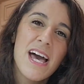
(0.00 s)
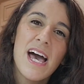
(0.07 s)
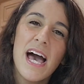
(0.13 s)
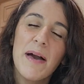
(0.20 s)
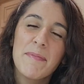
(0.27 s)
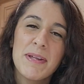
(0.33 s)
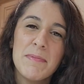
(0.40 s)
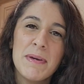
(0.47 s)

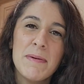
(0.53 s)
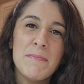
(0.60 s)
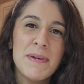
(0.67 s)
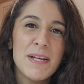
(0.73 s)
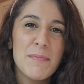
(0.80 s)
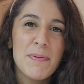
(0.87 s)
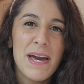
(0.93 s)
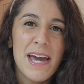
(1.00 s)
I'm going to be
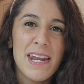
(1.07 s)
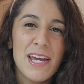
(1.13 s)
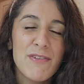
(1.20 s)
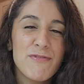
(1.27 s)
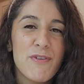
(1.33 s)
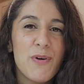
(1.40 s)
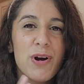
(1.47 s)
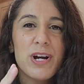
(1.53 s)
meal planning
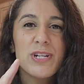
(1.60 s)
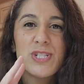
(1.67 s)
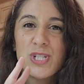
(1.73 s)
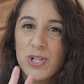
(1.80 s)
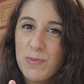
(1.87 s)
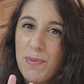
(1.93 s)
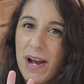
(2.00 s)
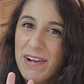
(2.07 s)
for
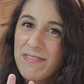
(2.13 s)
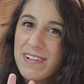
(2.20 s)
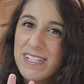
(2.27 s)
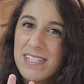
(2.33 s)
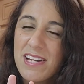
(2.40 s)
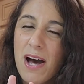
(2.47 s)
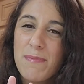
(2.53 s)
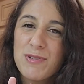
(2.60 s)
2 breakfast
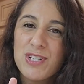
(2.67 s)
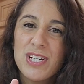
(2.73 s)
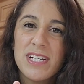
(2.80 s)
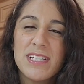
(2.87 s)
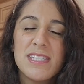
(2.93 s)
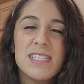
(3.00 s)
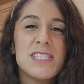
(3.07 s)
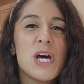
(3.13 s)

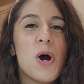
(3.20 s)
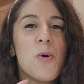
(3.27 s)
options,